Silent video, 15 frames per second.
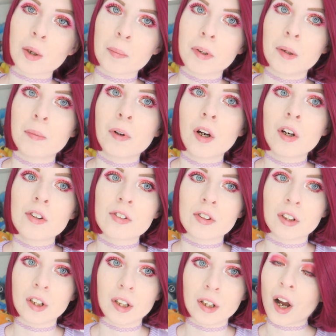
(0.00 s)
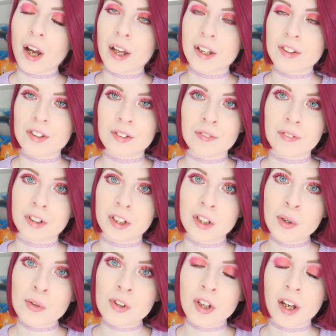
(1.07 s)
I mean, personally, I didn't really
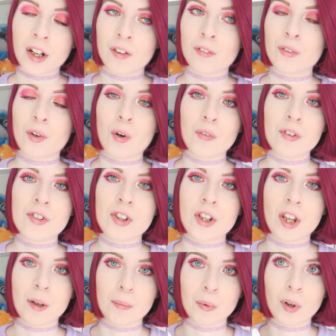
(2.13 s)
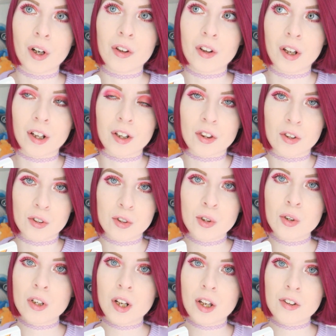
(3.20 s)
use it, and obviously they brought out like the
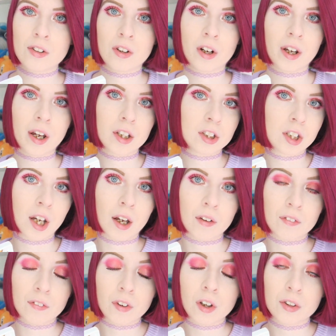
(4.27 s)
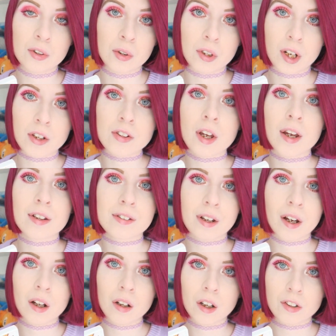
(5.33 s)
2DS, and I actually have a 2DS
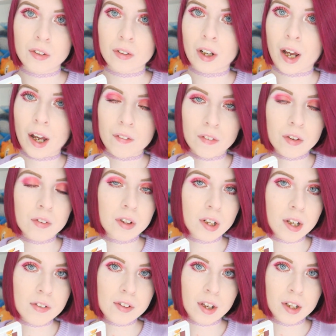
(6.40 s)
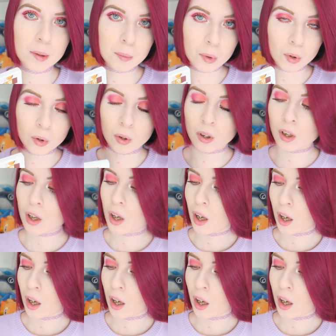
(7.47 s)
XL. I don't have a 3DS anymore.